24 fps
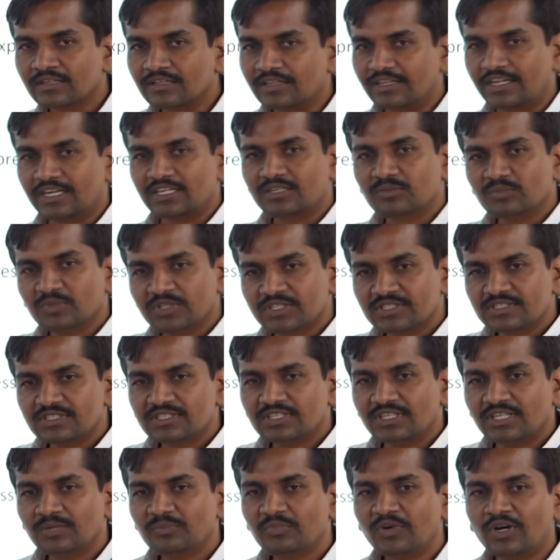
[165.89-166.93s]
That means,
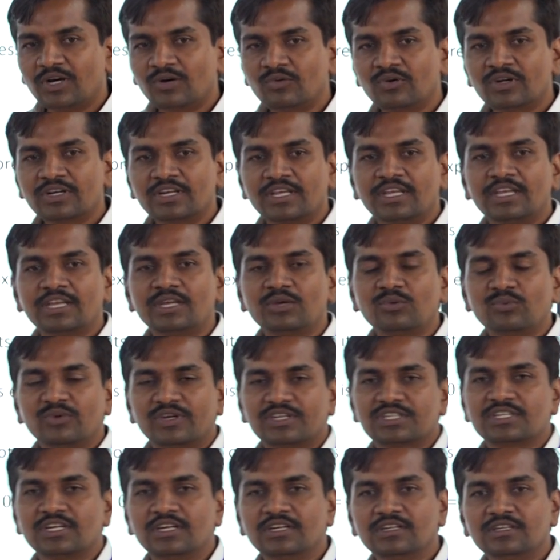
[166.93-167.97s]
if our
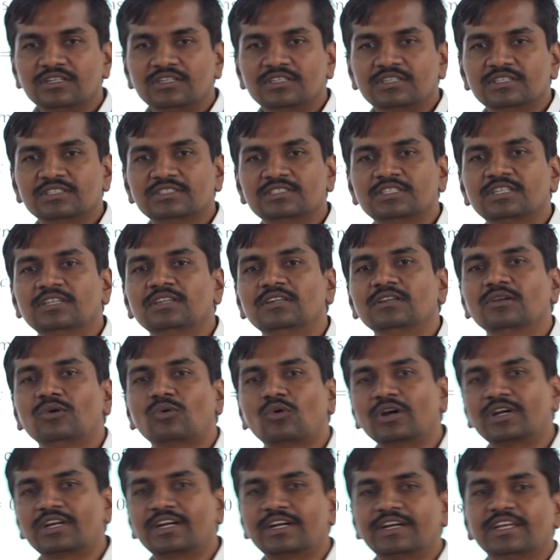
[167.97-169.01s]
equation is in
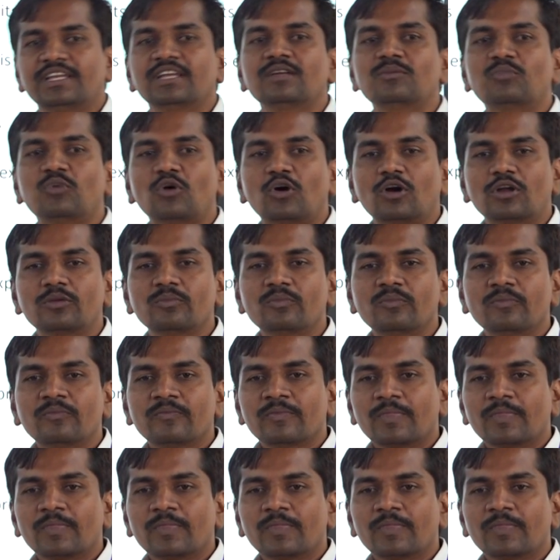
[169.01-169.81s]
quadratic form